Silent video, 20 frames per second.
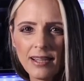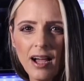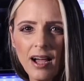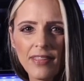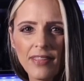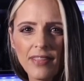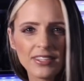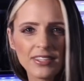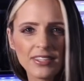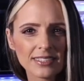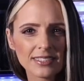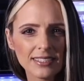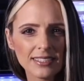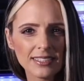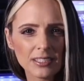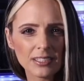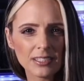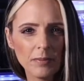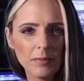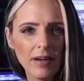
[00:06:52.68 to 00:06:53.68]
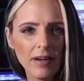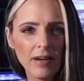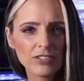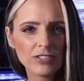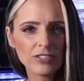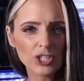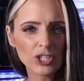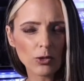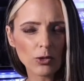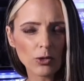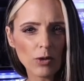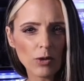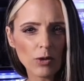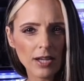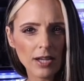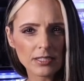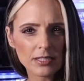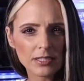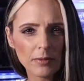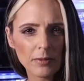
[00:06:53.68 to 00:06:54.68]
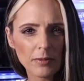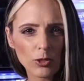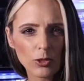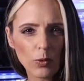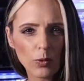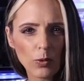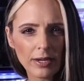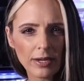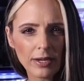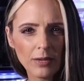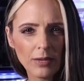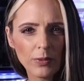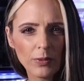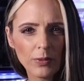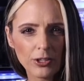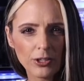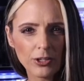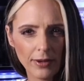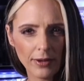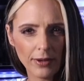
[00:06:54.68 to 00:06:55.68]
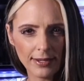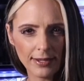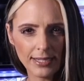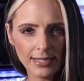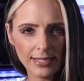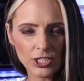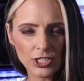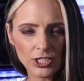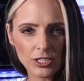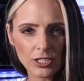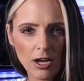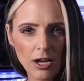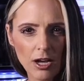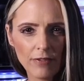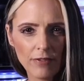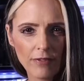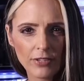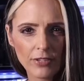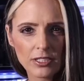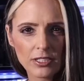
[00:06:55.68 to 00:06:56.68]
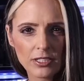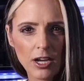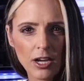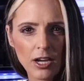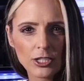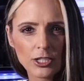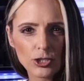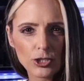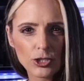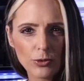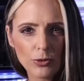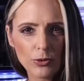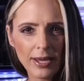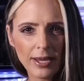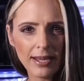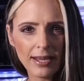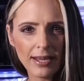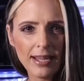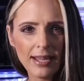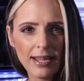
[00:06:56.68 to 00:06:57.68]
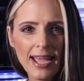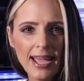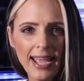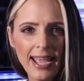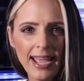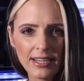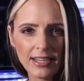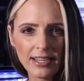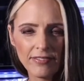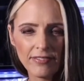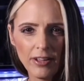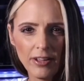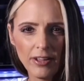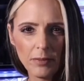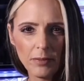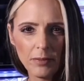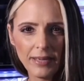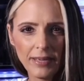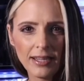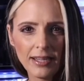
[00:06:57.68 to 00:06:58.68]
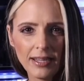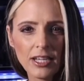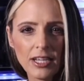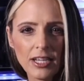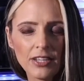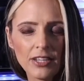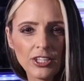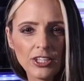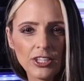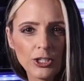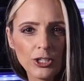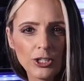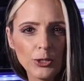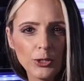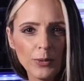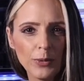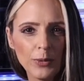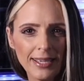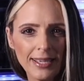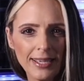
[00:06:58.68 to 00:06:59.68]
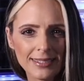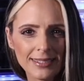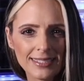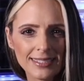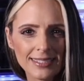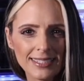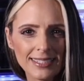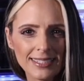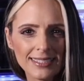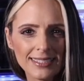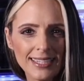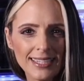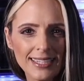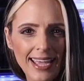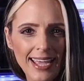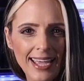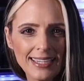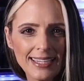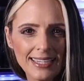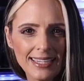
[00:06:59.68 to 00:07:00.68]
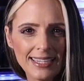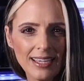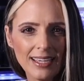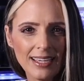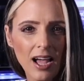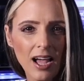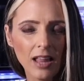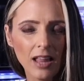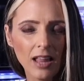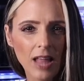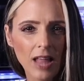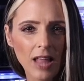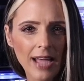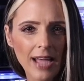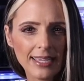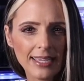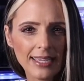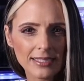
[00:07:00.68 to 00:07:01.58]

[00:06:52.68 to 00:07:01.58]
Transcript: the system of General Custom Authority with the United Nations Conference on Trade and Development, the UNCTAD. Alahi